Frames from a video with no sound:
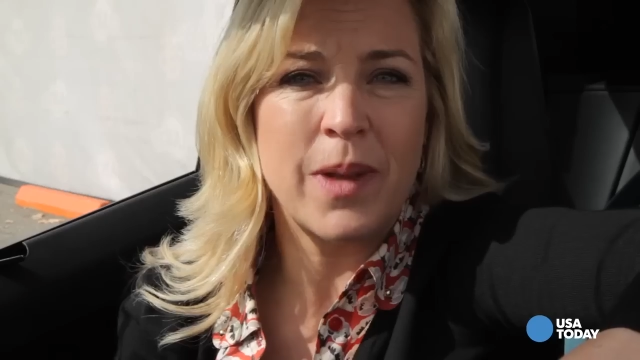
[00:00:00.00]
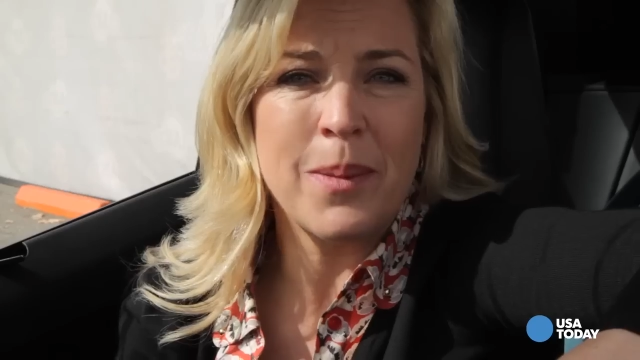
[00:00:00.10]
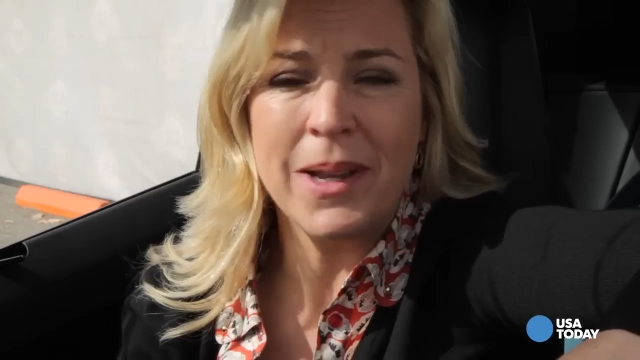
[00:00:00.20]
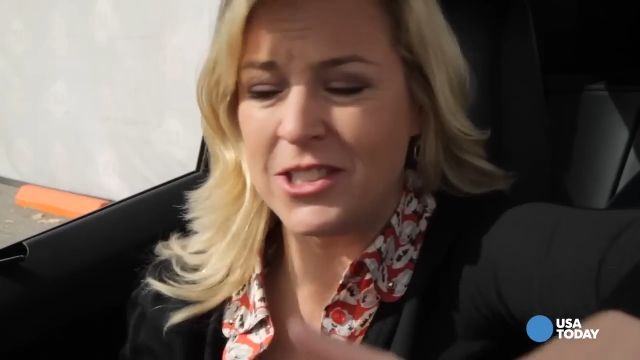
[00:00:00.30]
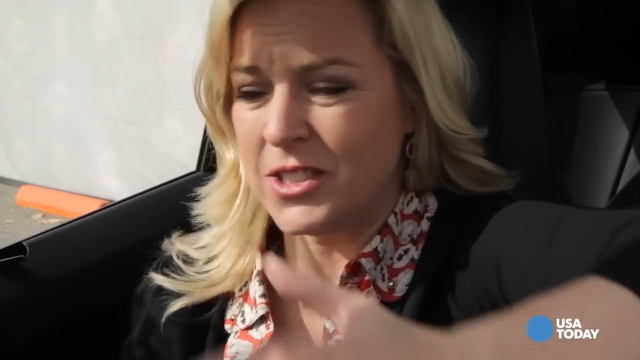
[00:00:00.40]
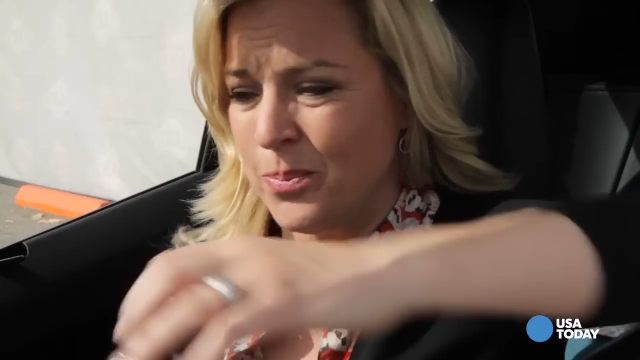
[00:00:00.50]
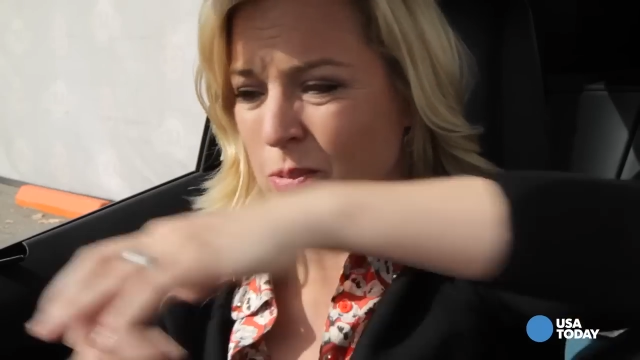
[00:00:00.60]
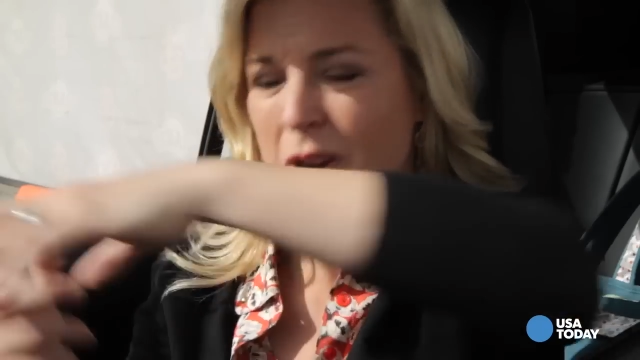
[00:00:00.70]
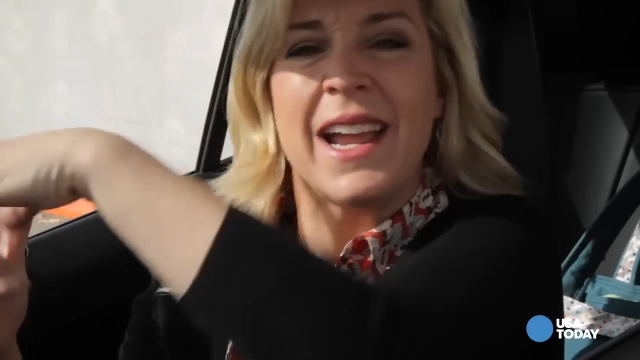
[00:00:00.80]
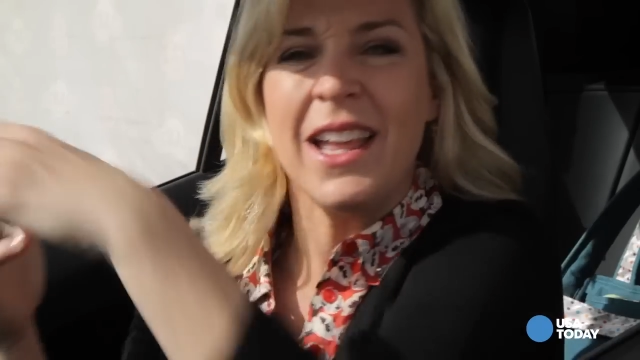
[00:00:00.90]
Maybe just
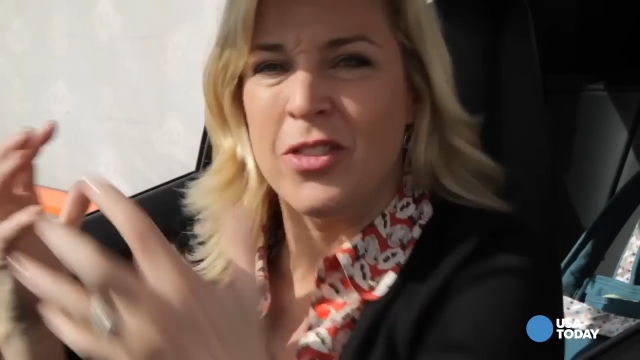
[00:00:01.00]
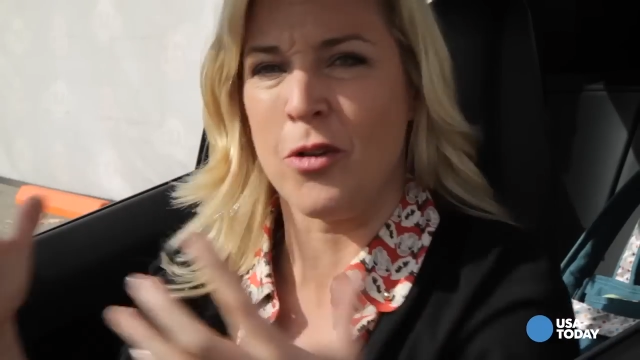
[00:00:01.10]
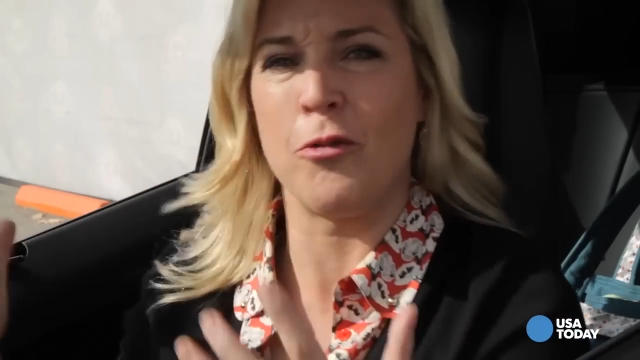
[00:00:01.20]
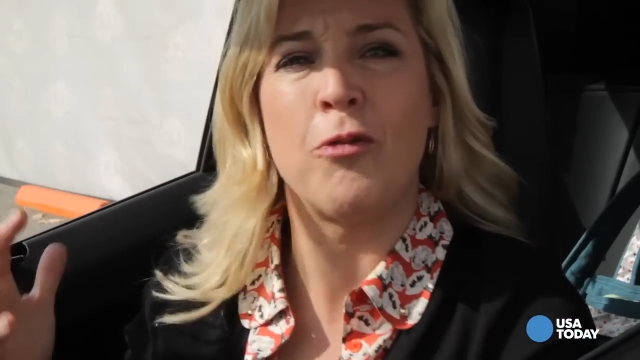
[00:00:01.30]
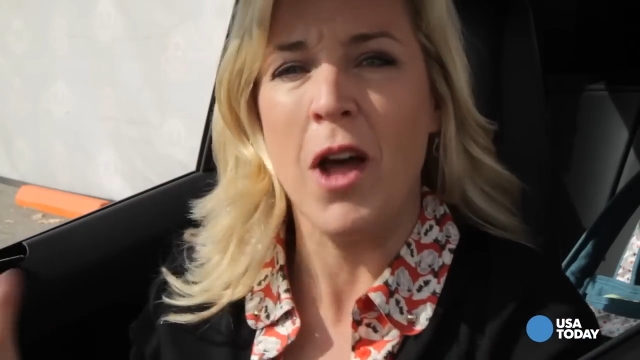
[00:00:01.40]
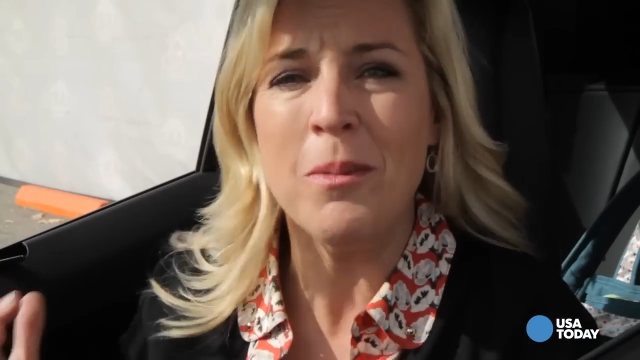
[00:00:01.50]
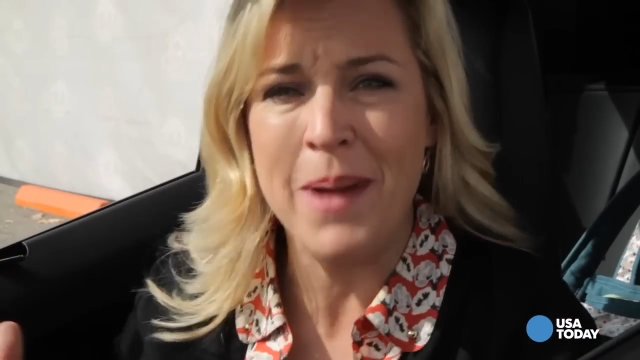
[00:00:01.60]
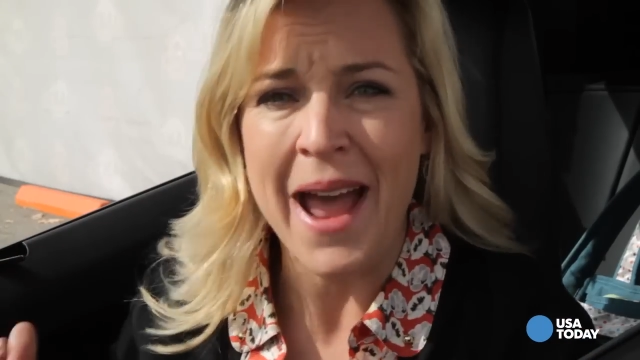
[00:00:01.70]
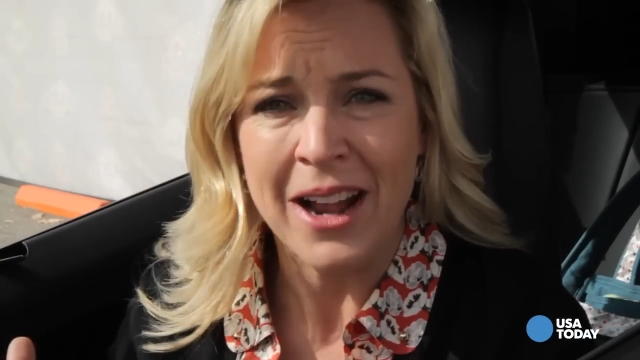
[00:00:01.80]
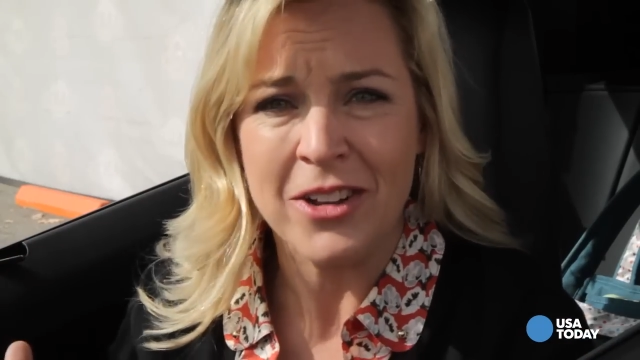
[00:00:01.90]
bringing the fun
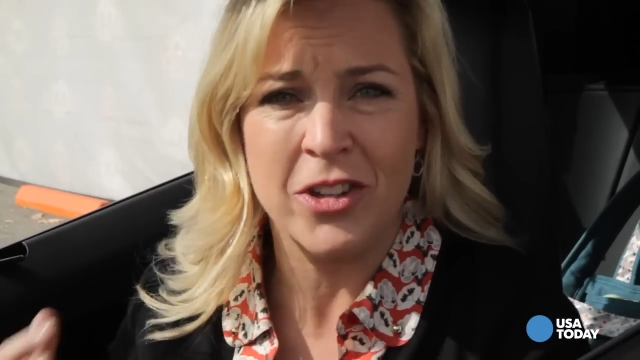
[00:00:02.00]
back